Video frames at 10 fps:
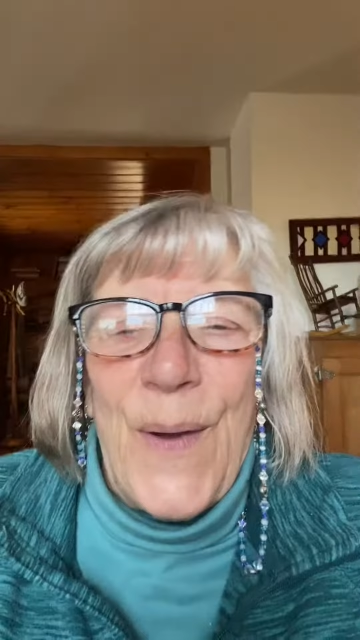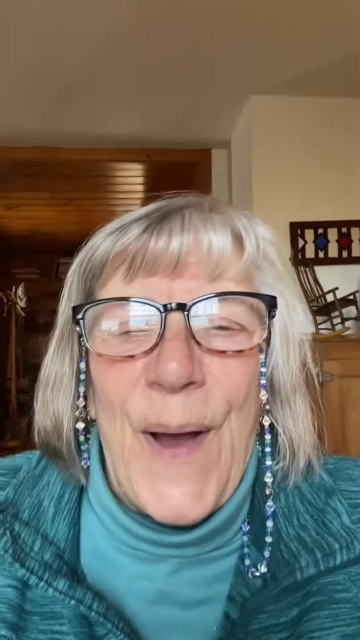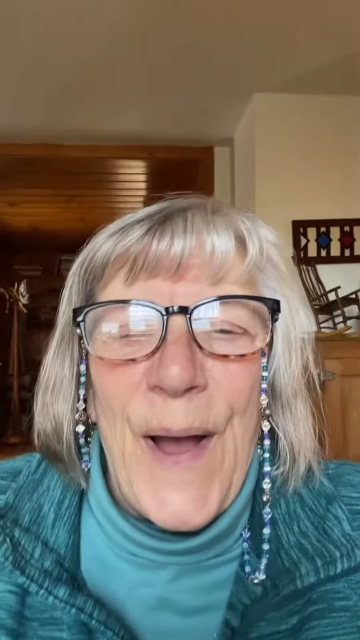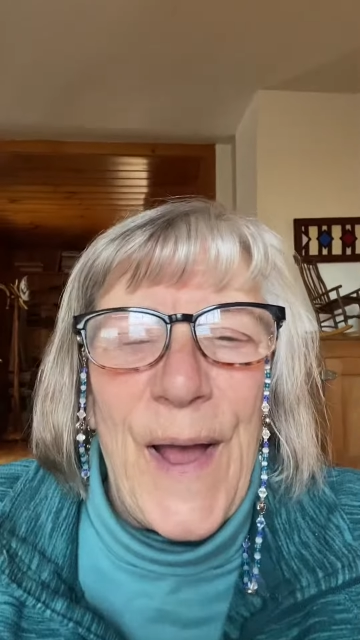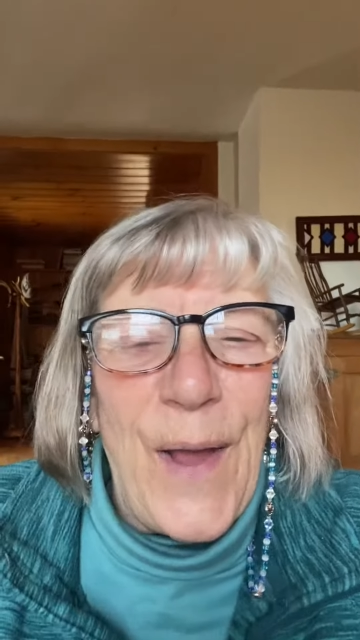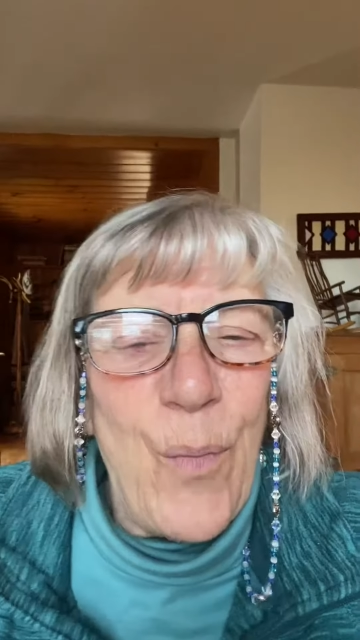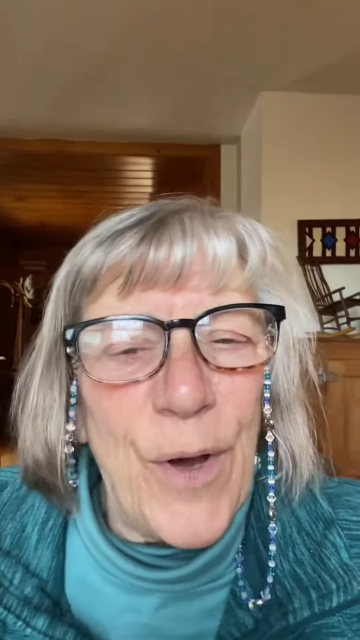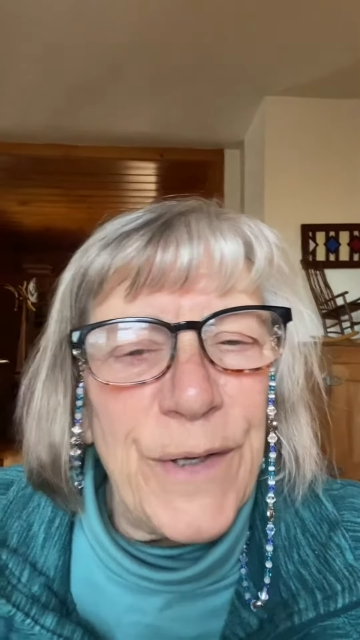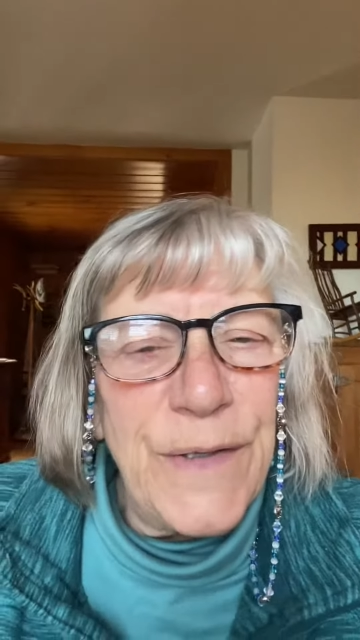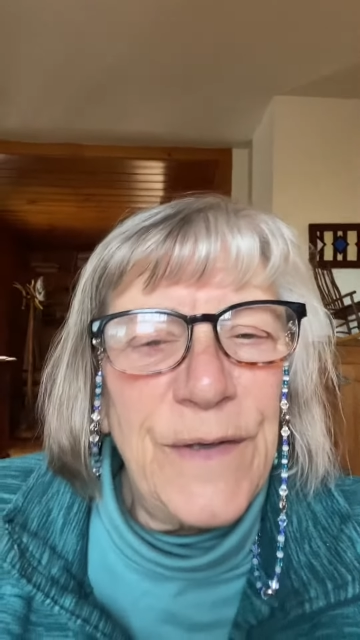I
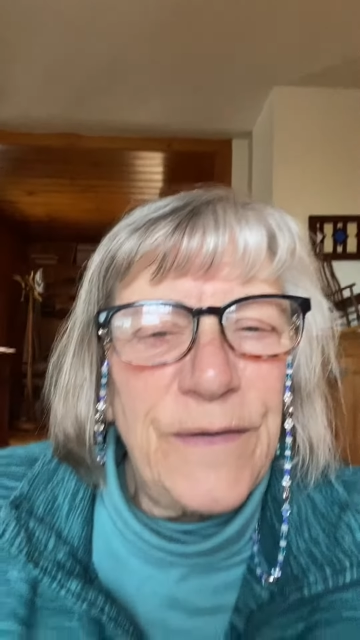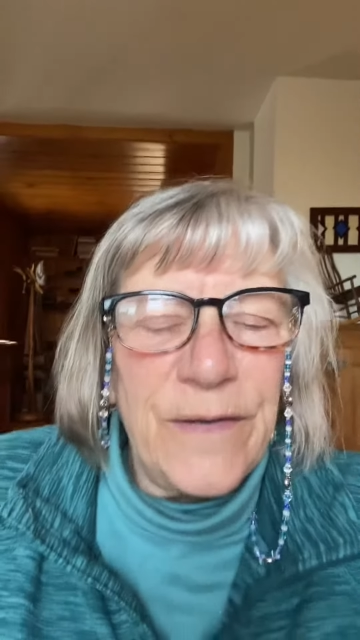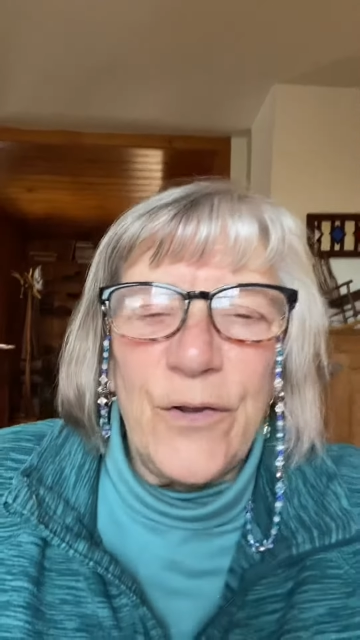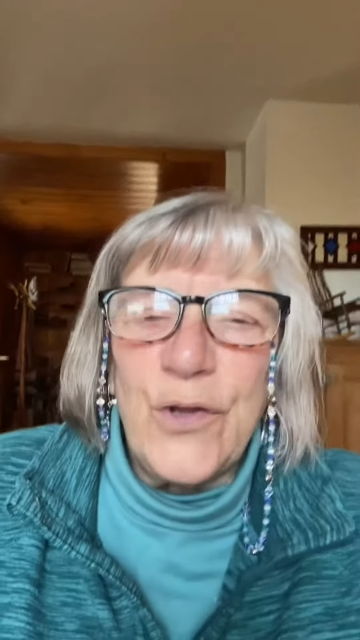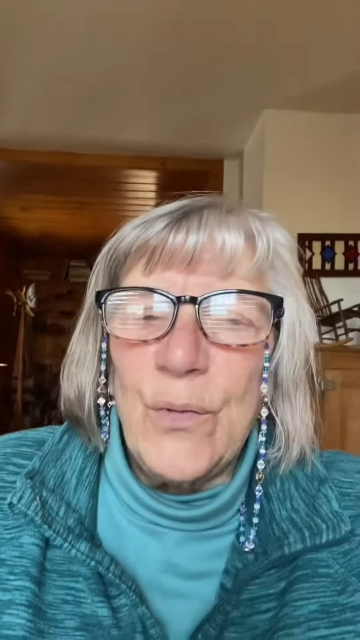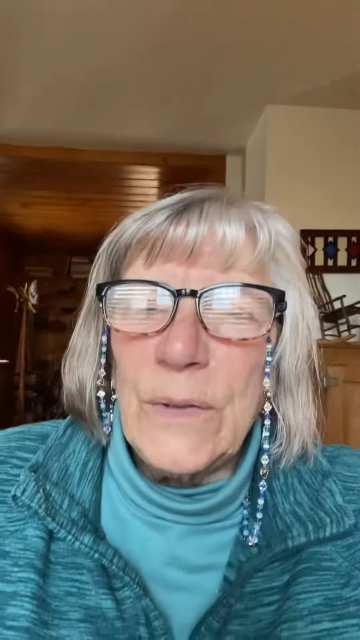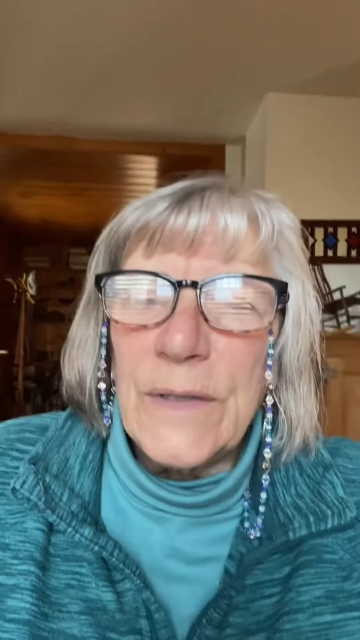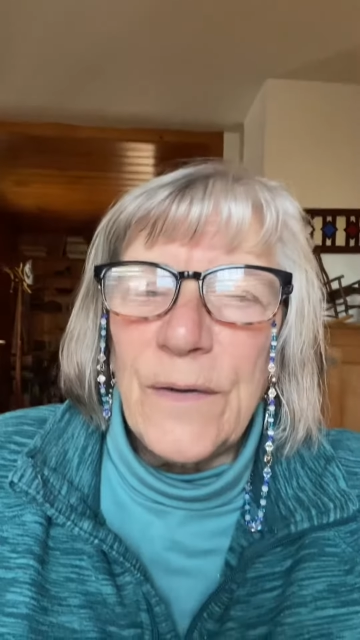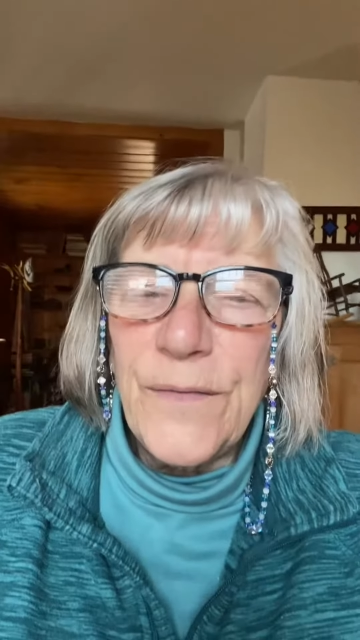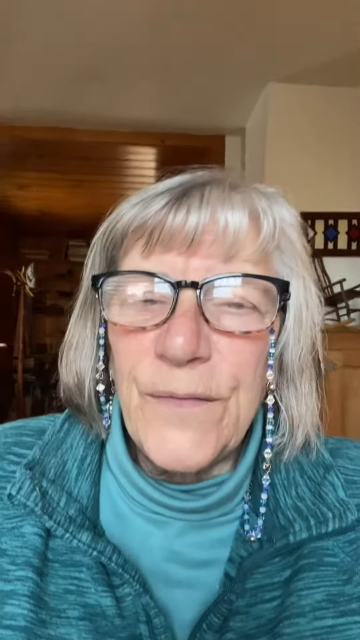wanted to tell you a
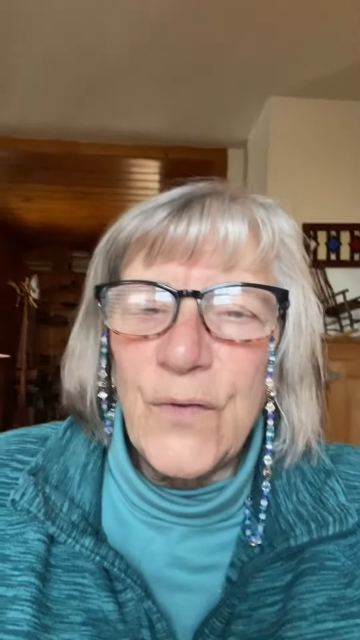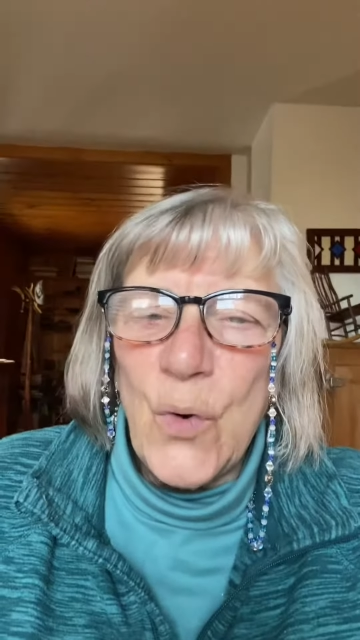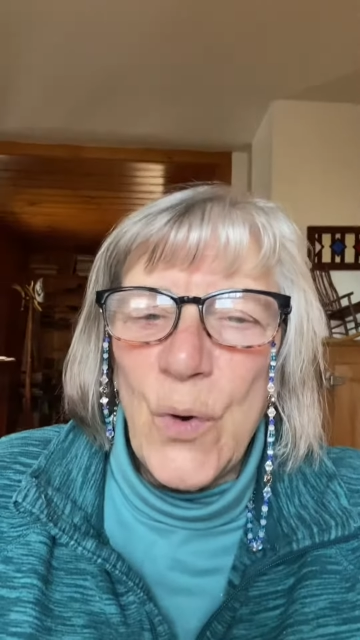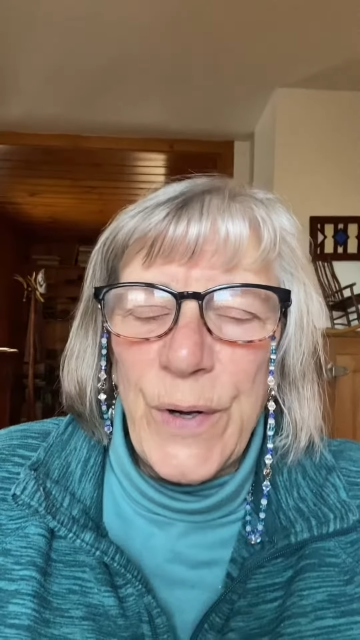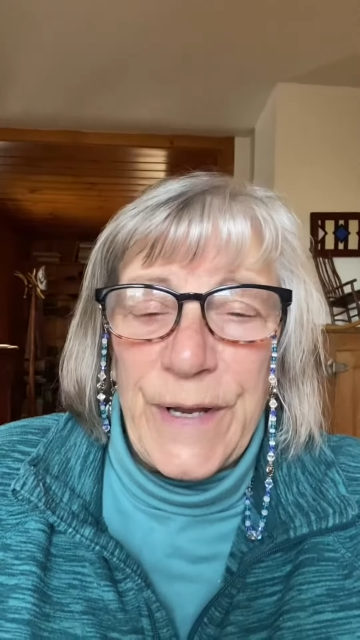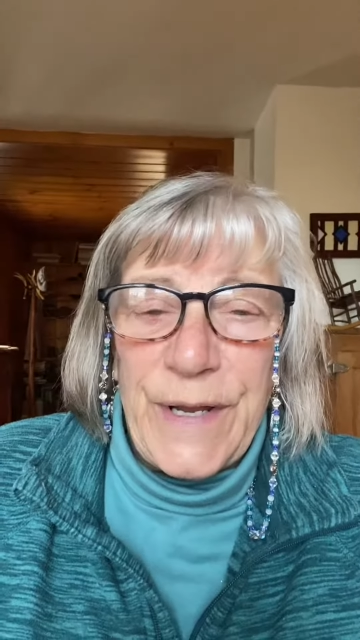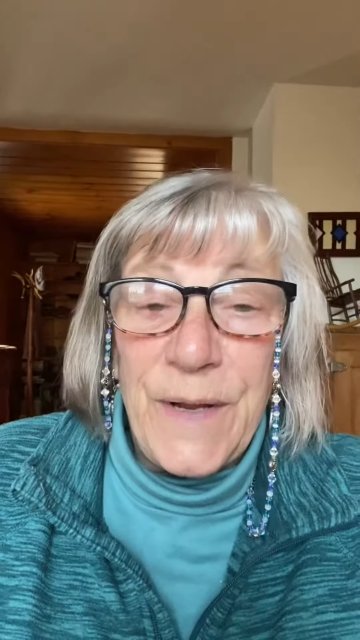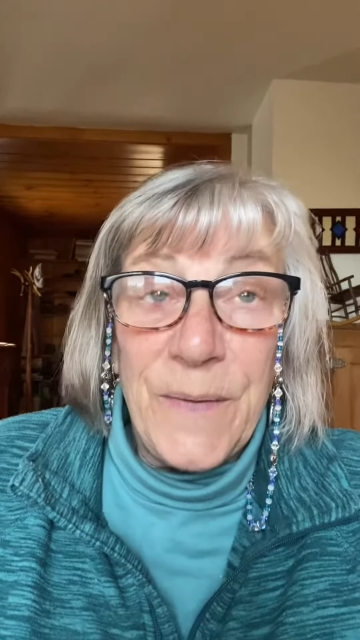little story,